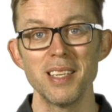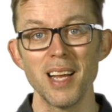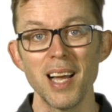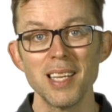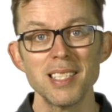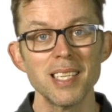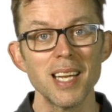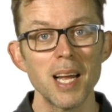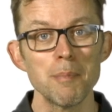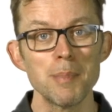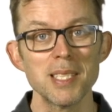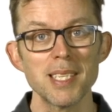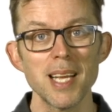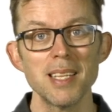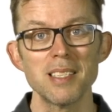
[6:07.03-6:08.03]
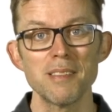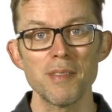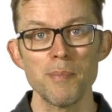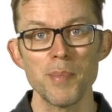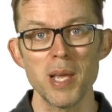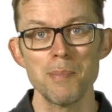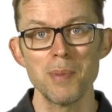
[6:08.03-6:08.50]
99% of
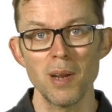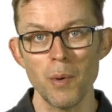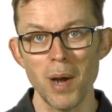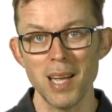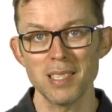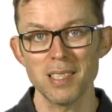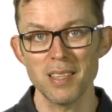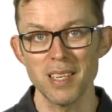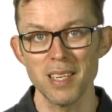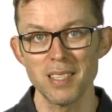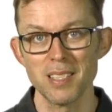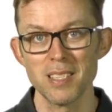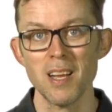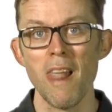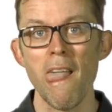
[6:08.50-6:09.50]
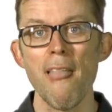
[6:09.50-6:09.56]
the people who ask this